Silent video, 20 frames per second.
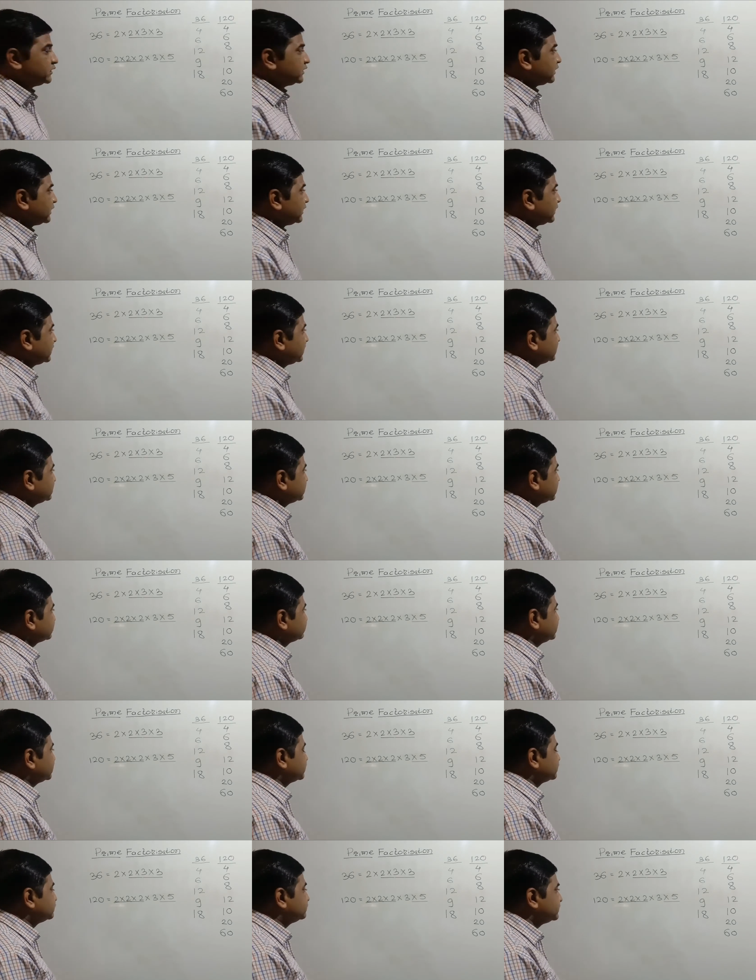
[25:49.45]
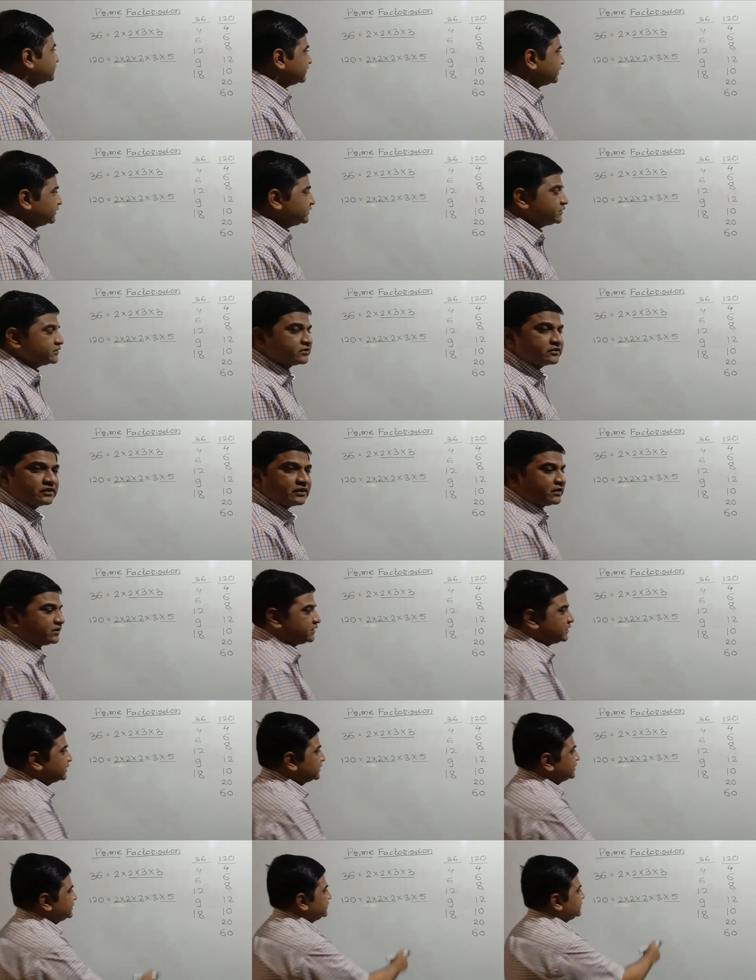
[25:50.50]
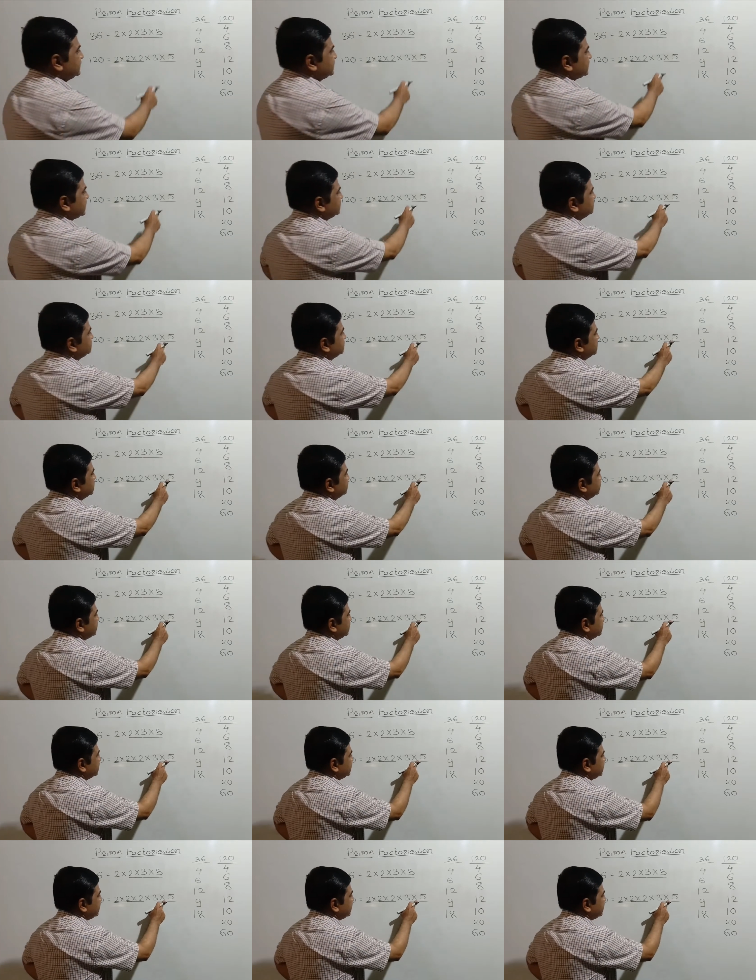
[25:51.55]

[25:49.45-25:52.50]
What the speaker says: and that will give me 8. And again I am multiplying